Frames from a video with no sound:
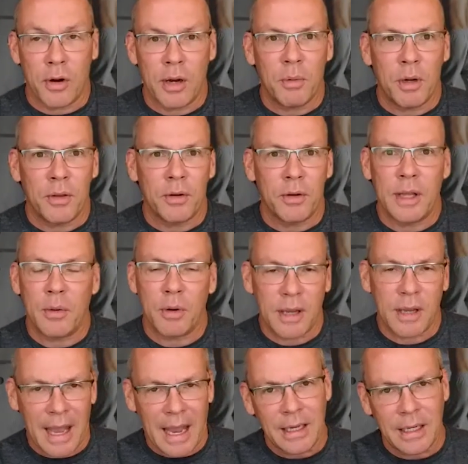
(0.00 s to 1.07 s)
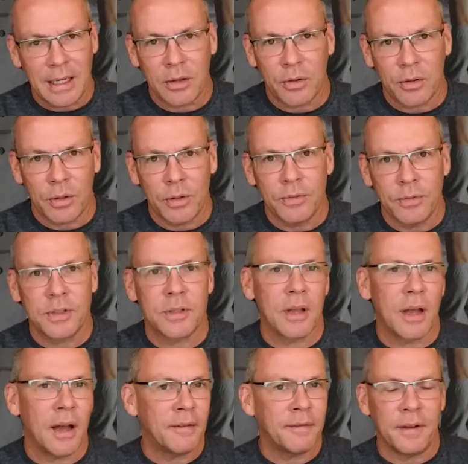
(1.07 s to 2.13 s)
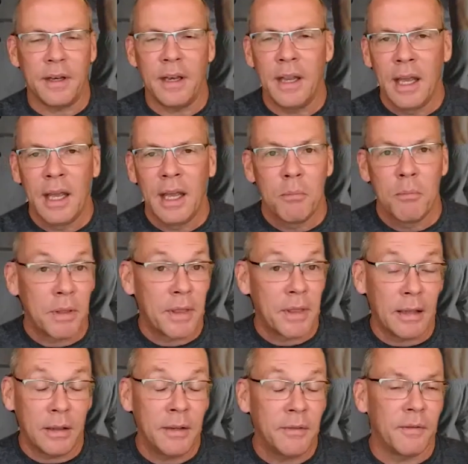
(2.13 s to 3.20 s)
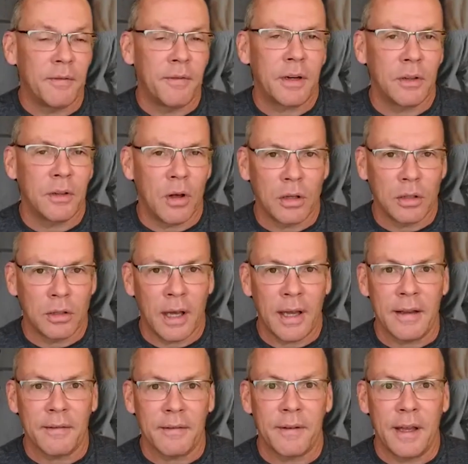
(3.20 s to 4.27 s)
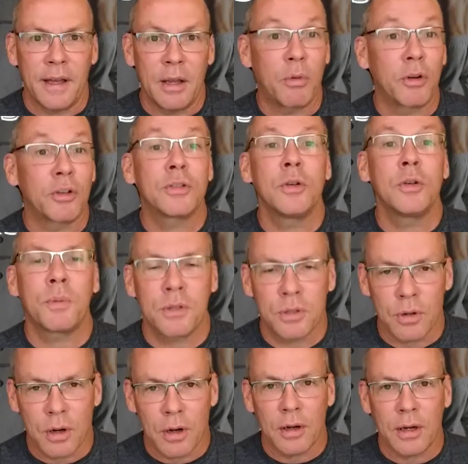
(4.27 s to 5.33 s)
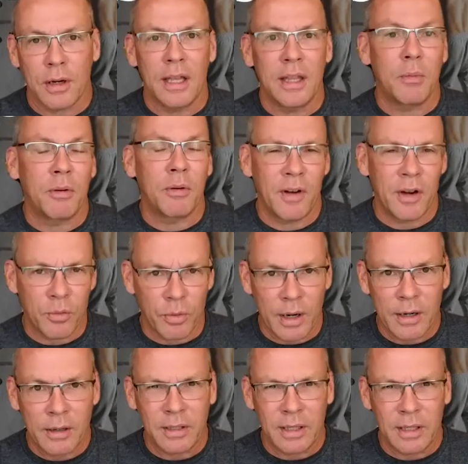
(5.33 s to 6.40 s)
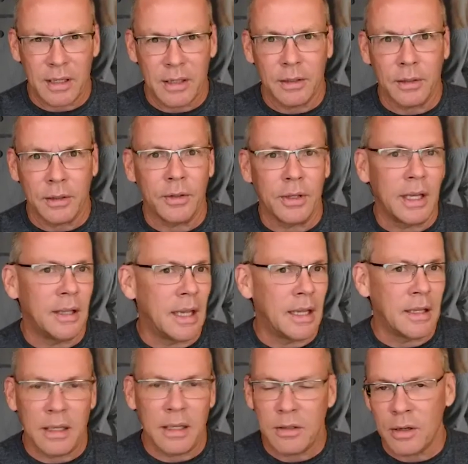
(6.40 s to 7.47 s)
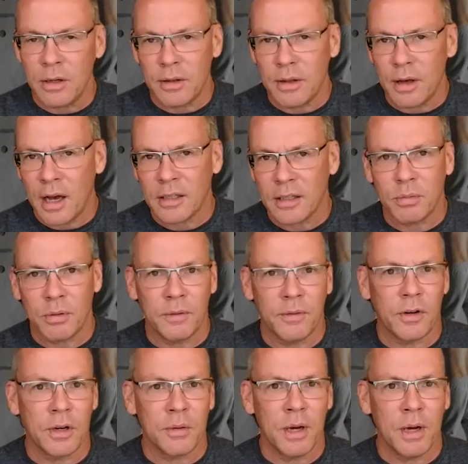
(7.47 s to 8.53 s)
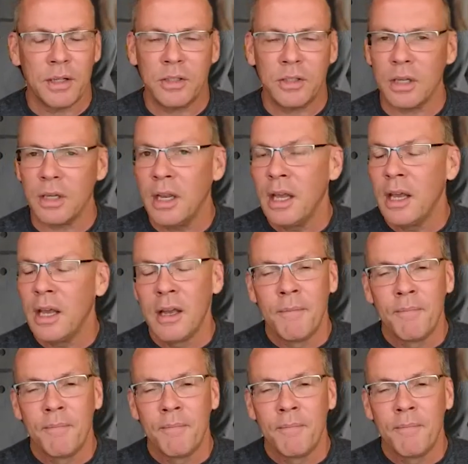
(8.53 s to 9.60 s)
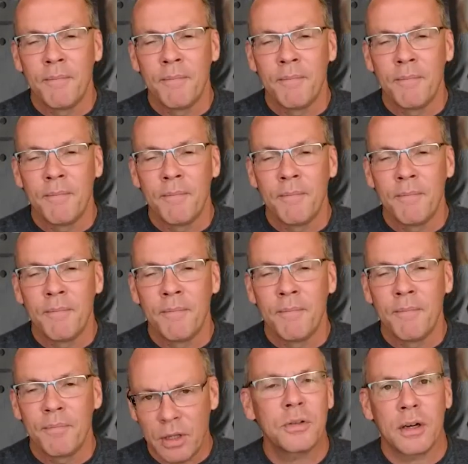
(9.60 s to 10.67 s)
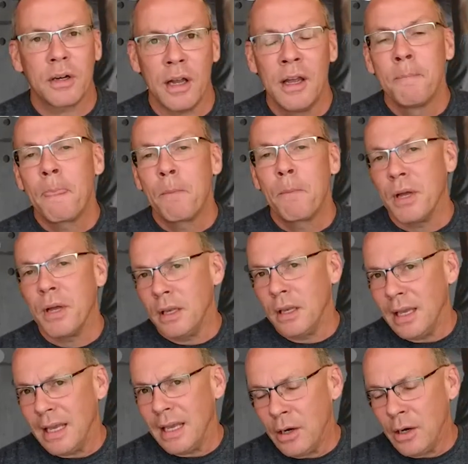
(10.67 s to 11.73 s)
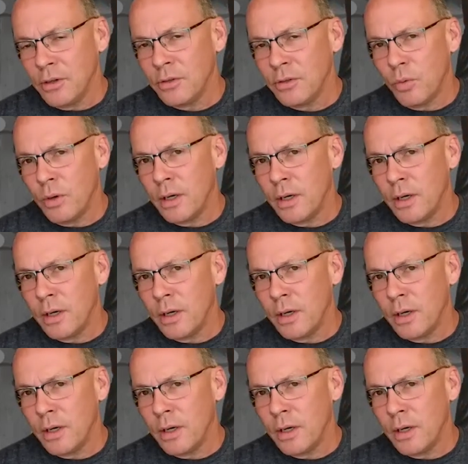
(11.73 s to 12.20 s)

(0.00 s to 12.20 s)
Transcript: I go back and you think your great grandmother, and they were canning their own stuff, but they lived a very long life, and they were super strong, and they were very rarely ill, and they didn't go to the hospital very much. And the list goes on and on.